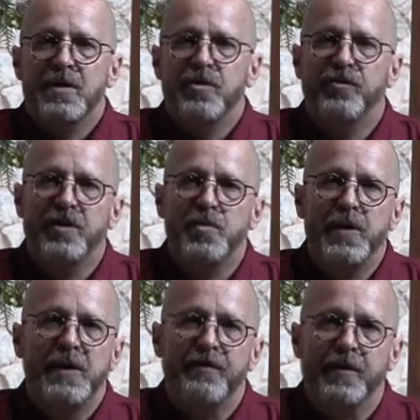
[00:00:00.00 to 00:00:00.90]
You see,
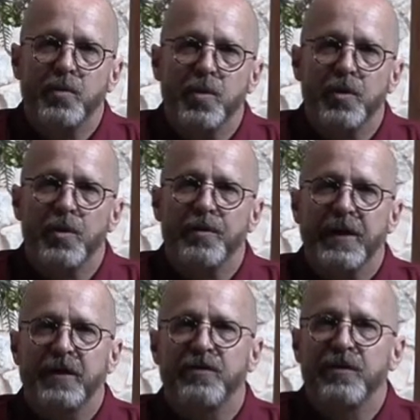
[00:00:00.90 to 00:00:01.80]
we live in a world
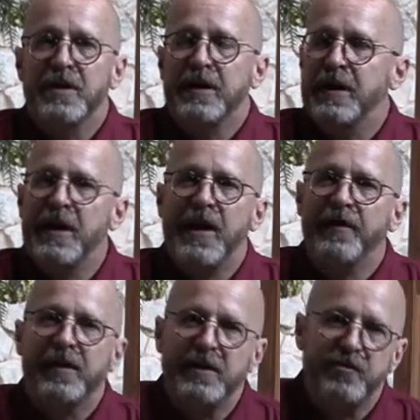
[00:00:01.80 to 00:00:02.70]
that is
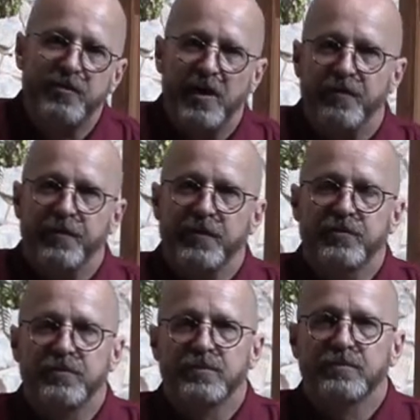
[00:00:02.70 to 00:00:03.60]
inherently
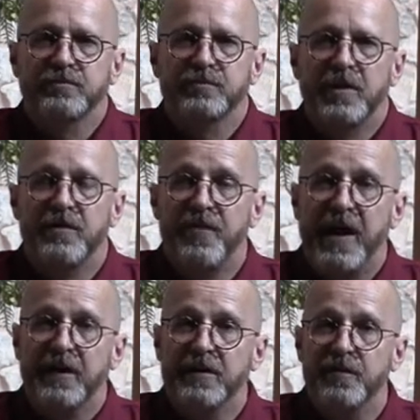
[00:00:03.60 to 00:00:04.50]
selfish. In
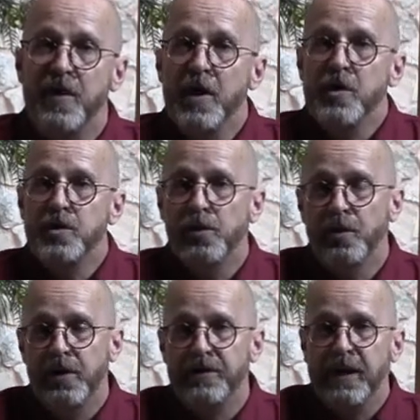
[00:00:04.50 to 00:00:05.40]
fact, if you
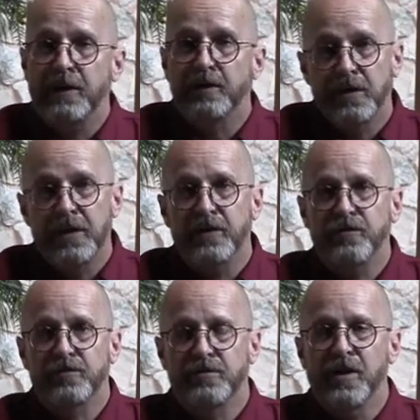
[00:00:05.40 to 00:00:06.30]
look at that
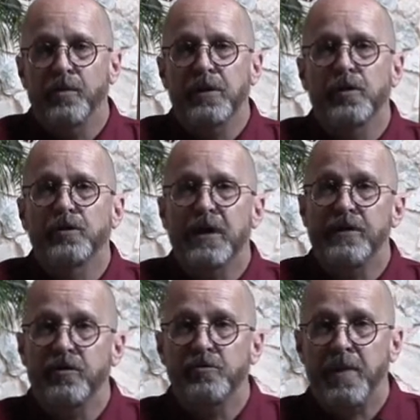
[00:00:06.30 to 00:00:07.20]
list that we looked at
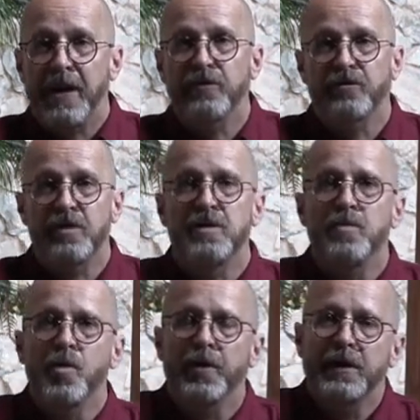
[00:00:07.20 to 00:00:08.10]
this past Sunday
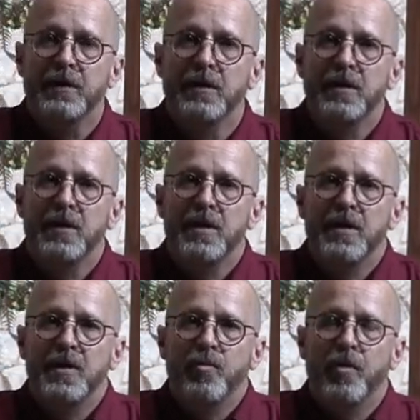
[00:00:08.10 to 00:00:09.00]
morning,
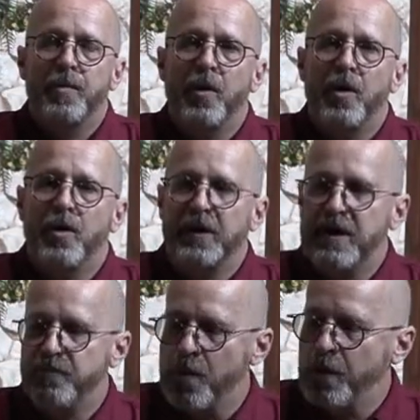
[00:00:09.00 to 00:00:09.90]
where Paul
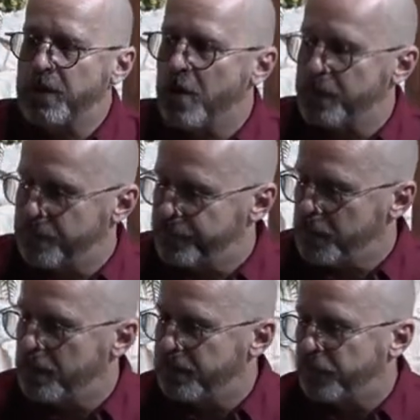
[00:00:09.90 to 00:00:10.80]
gave what we call the
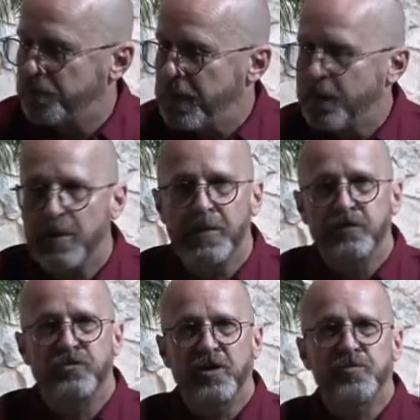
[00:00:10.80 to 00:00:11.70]
fruit of the Spirit,
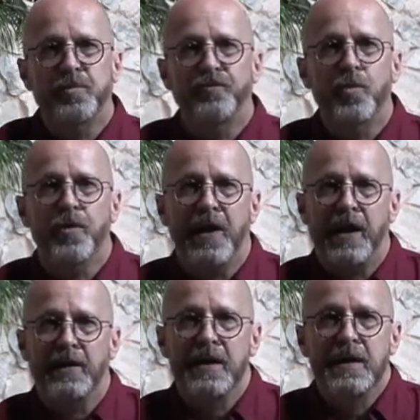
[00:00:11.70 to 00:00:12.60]
but just before
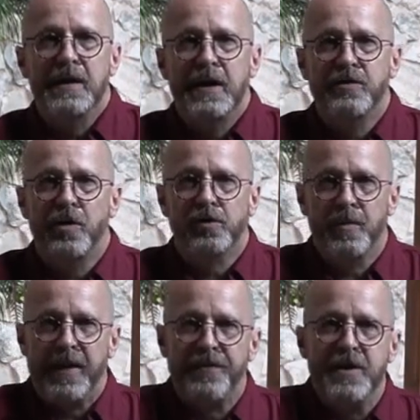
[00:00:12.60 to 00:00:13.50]
that, he talked
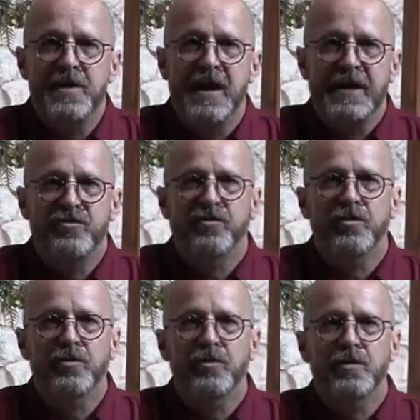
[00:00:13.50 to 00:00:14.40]
about the
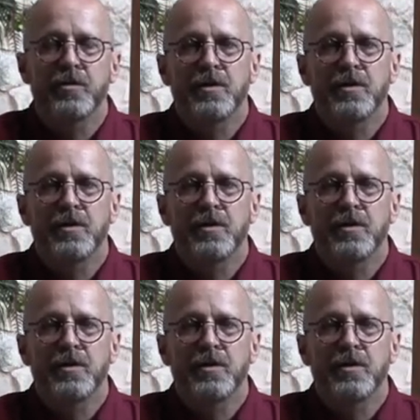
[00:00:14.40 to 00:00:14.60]
nature